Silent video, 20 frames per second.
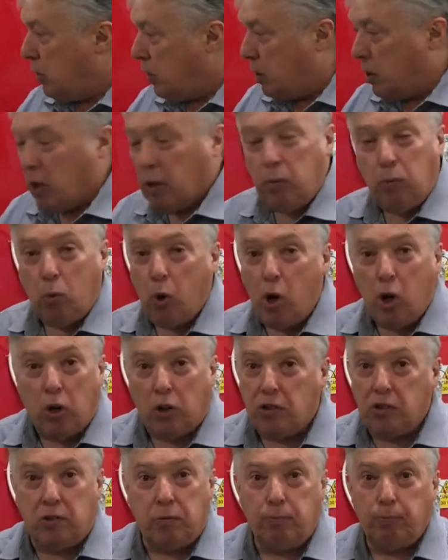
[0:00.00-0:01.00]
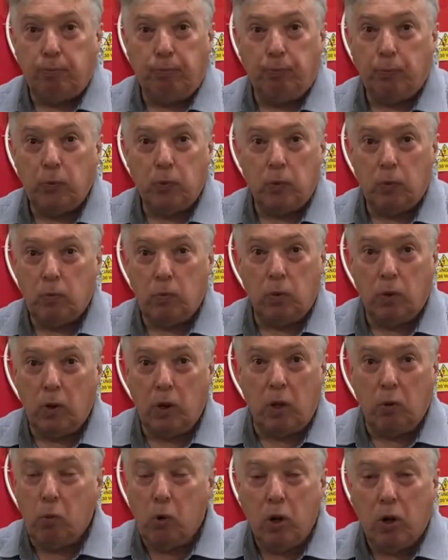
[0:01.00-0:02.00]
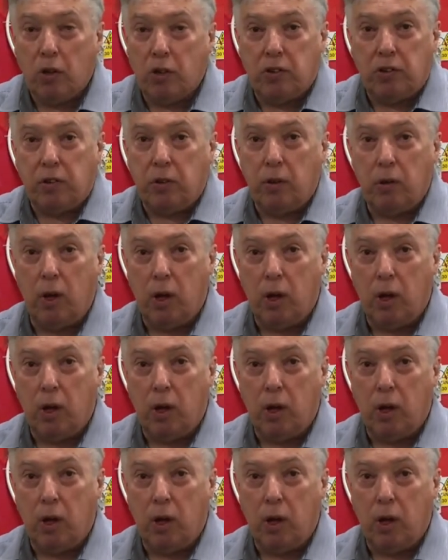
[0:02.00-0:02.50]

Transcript: it works. It works,